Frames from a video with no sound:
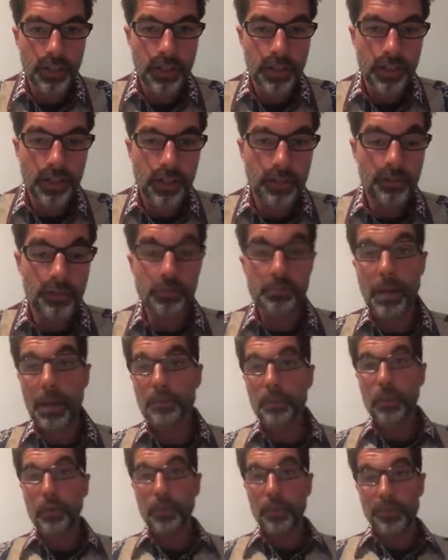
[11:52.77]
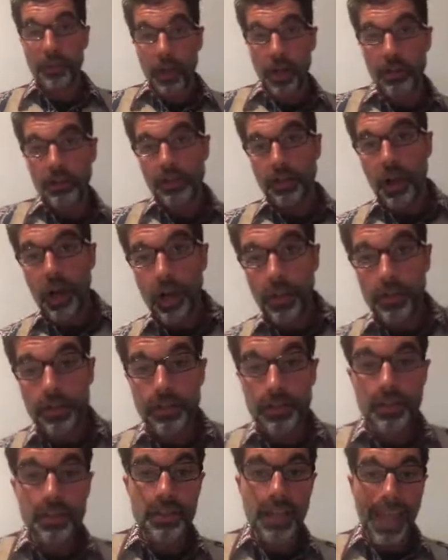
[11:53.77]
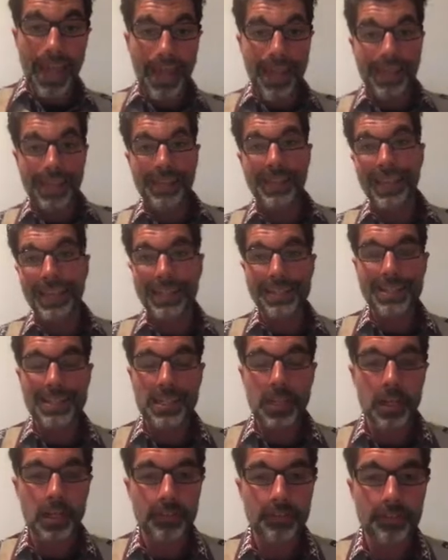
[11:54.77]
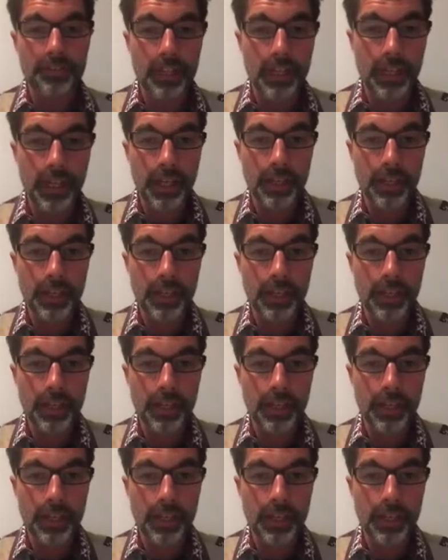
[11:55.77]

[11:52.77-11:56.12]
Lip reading: Because you remember, it was $100 and the $18 fee,